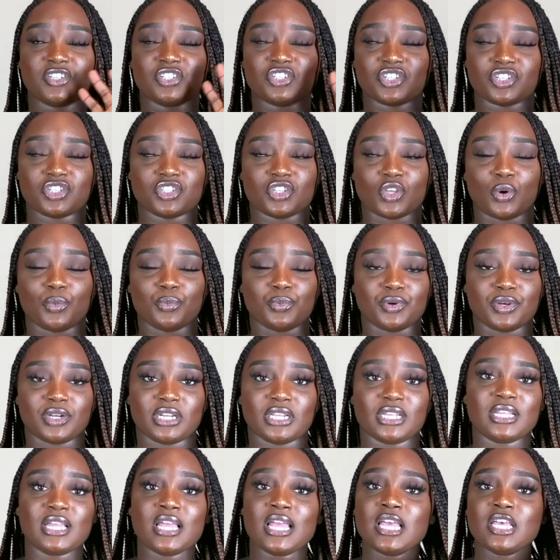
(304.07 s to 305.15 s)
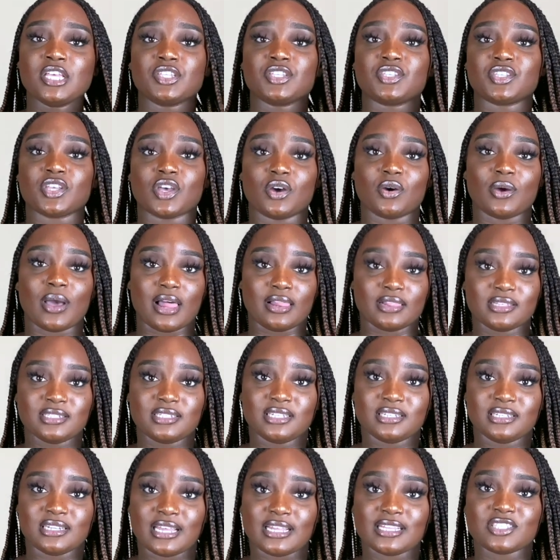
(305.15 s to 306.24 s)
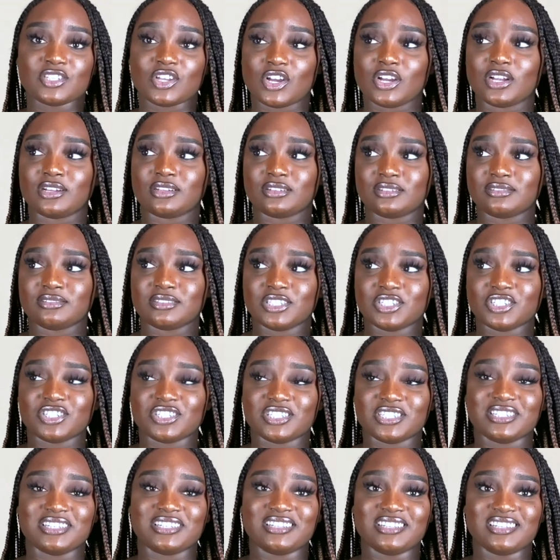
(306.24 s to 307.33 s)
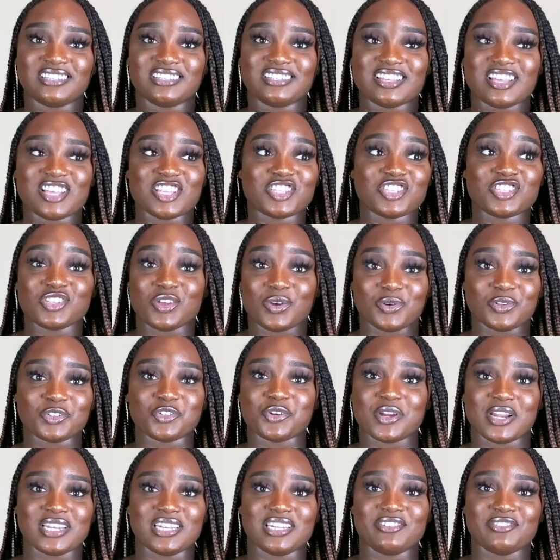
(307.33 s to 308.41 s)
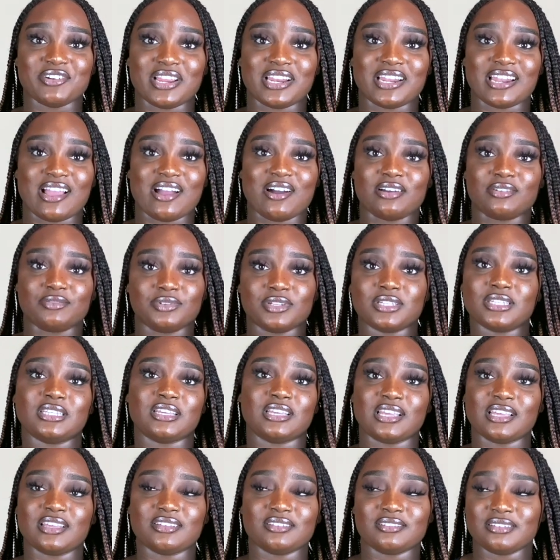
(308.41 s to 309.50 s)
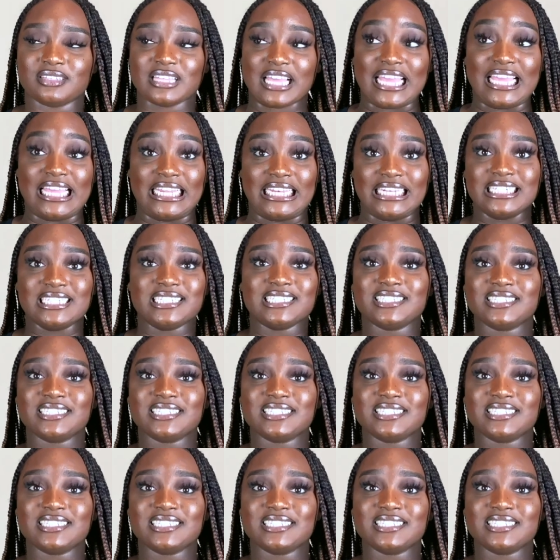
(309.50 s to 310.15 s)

just so pretty. So LED lights are literally so trendy right now and really in.